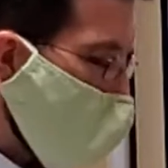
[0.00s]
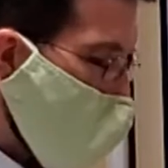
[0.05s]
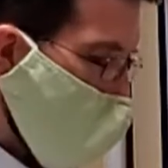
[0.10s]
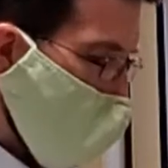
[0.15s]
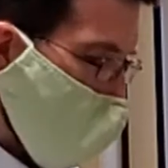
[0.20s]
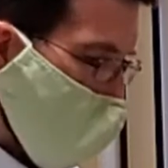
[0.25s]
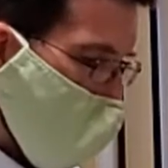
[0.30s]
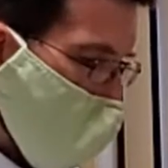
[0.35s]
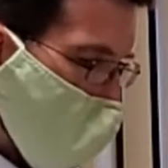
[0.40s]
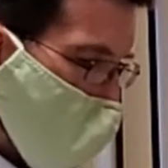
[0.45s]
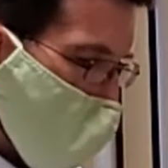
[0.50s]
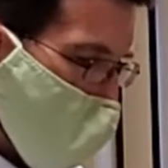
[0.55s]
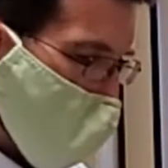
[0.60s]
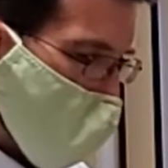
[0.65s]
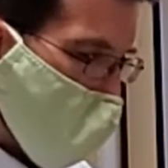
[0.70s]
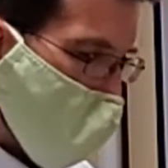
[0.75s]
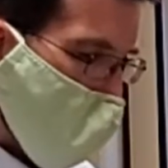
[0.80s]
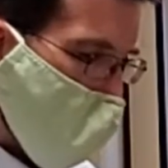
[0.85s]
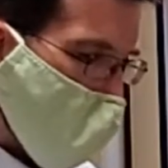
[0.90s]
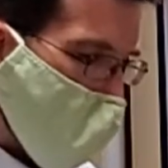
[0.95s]
that we've talked
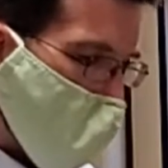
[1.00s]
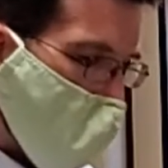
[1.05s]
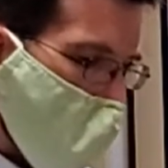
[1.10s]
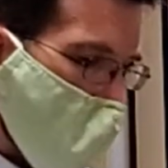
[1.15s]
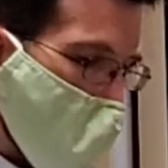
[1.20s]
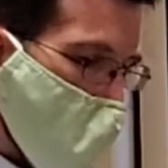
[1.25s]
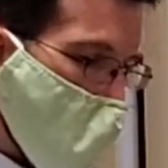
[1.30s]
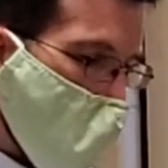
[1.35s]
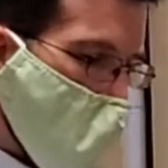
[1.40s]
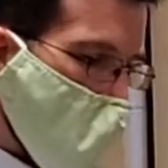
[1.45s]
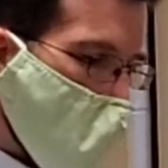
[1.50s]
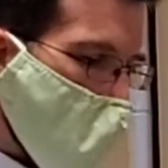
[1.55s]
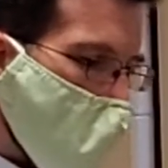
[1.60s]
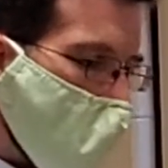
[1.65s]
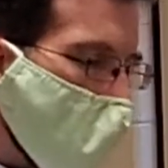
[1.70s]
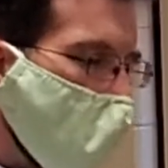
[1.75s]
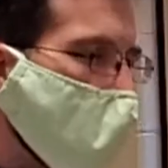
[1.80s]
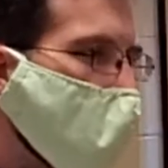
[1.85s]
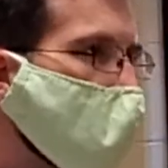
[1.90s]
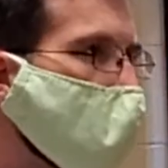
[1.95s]
about tonight.
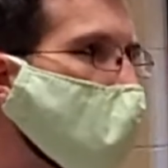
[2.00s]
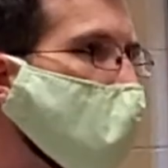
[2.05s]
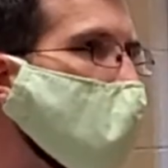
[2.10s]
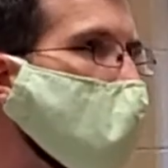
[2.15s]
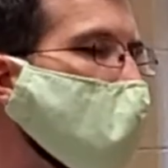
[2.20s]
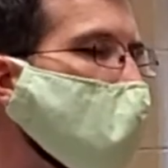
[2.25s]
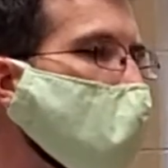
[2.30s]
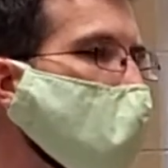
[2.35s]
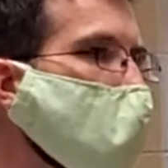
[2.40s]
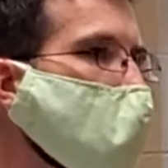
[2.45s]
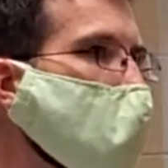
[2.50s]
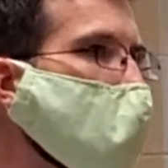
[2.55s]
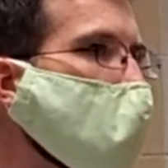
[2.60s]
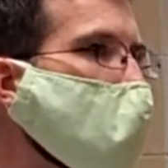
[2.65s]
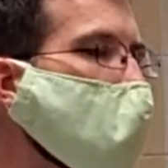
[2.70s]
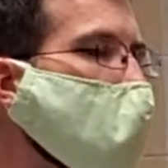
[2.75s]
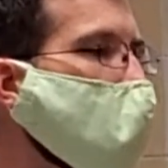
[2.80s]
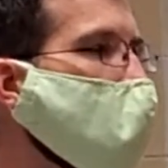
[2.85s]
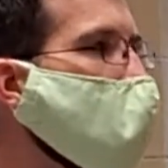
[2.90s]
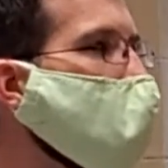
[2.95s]
What things
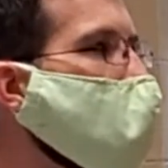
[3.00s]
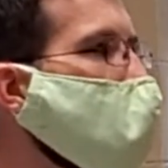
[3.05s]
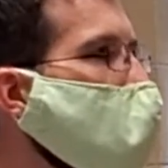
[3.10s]
did